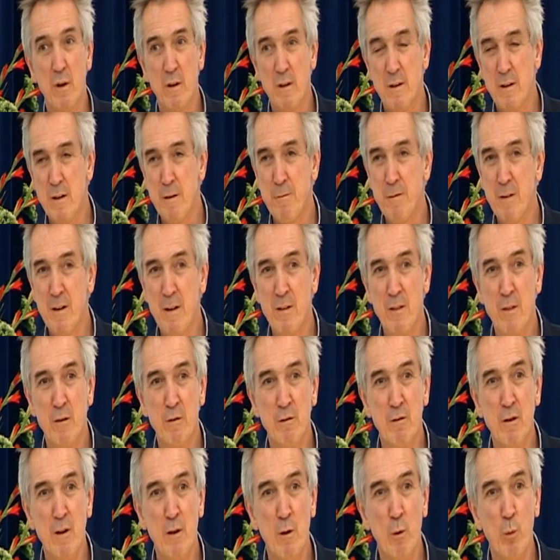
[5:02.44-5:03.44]
living in the
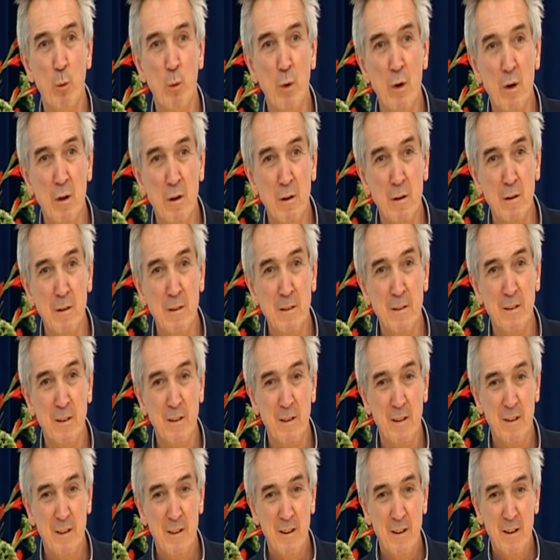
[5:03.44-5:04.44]
real world,
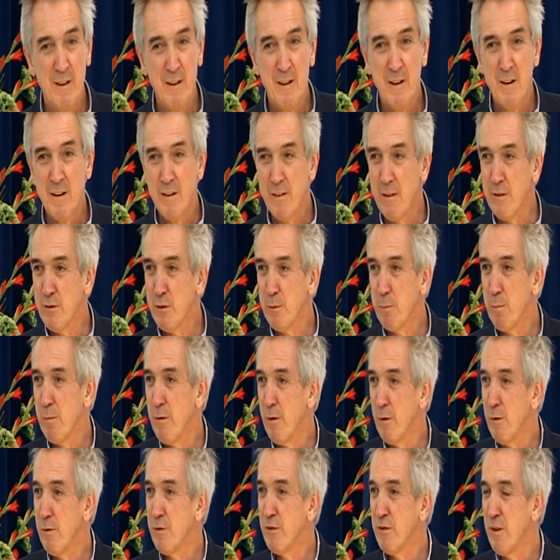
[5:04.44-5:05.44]

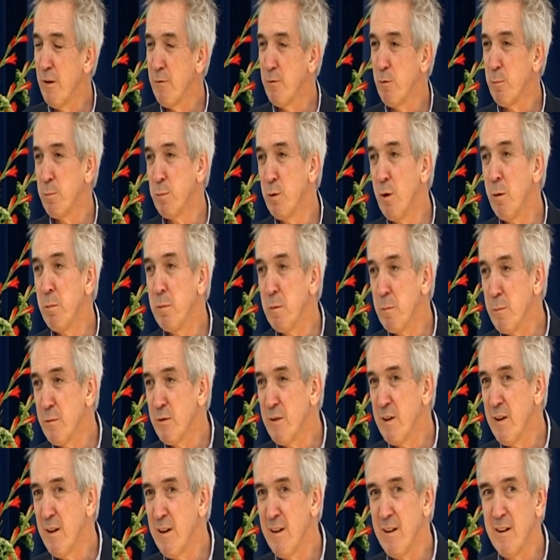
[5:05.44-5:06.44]
there are several
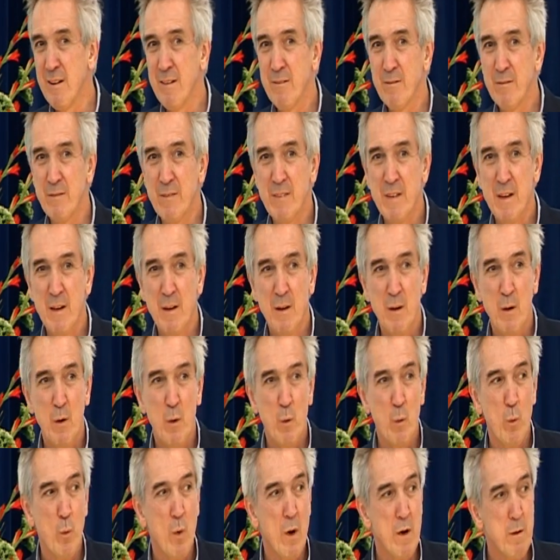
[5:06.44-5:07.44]
problems here.
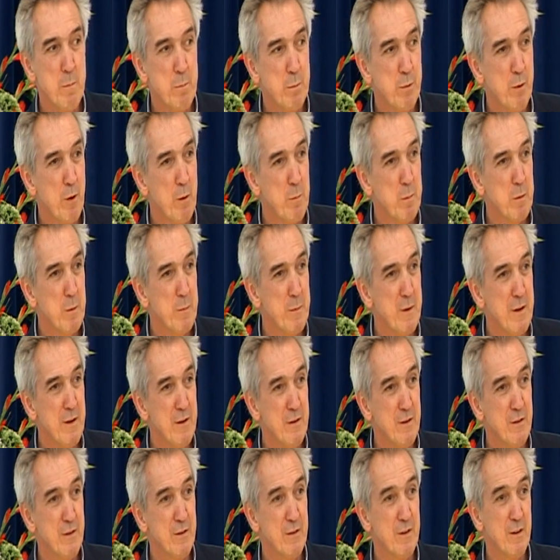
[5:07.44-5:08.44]
One problem
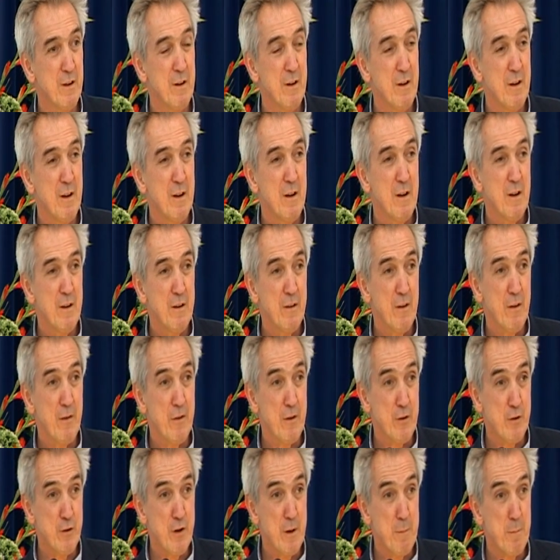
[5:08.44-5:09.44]
is that
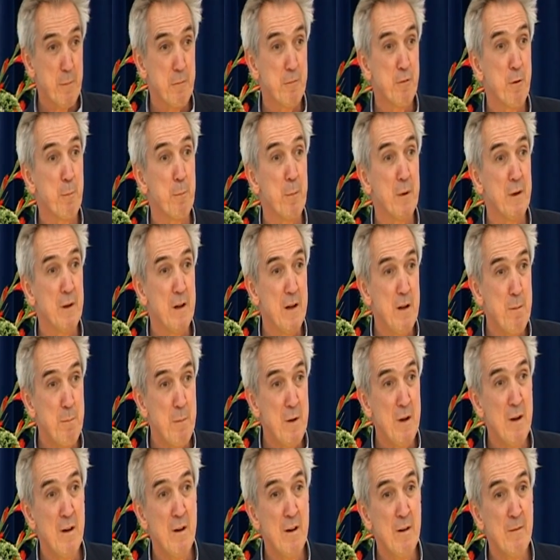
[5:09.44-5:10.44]
the treatment for
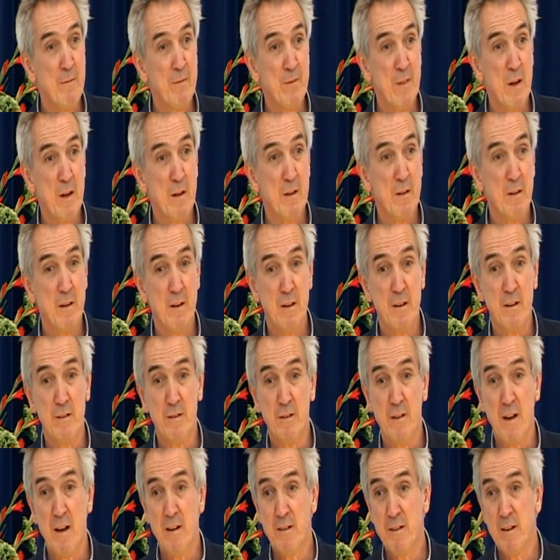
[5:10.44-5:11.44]
bulimia is
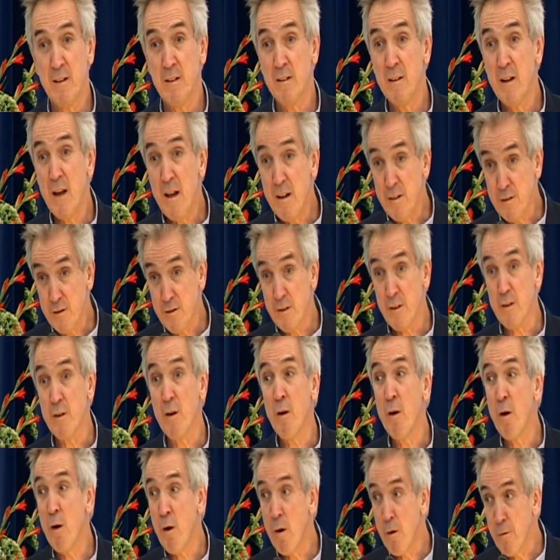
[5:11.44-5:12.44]
getting less than
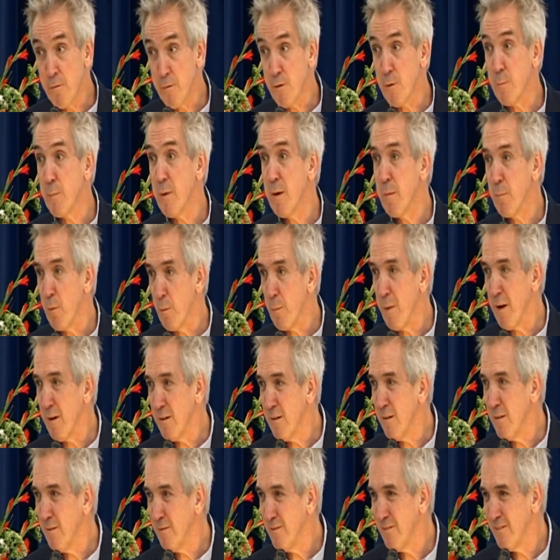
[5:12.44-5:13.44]
half the people
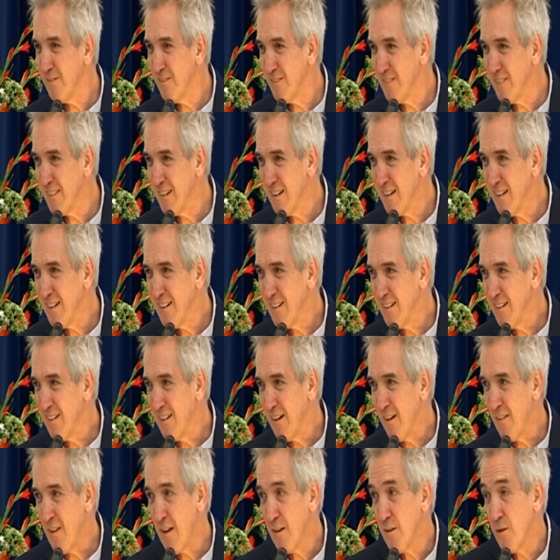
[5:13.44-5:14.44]
better,
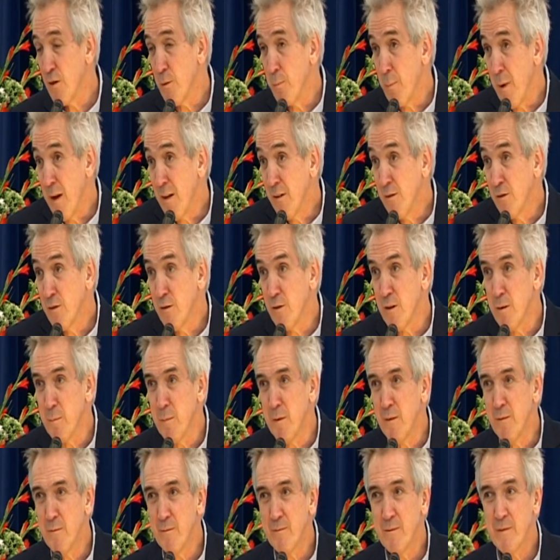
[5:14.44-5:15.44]
and that's the best
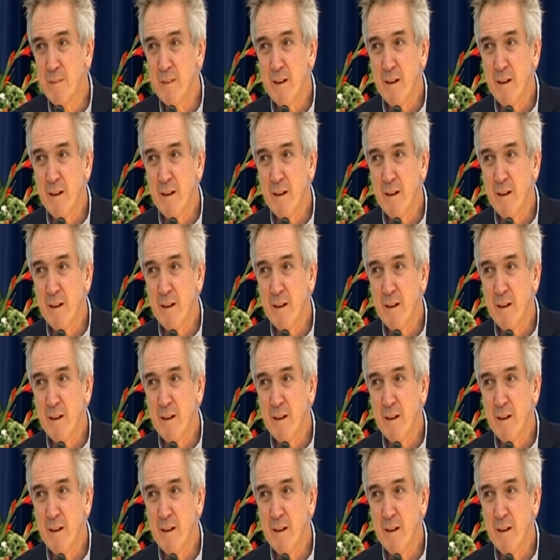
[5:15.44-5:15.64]
treatment.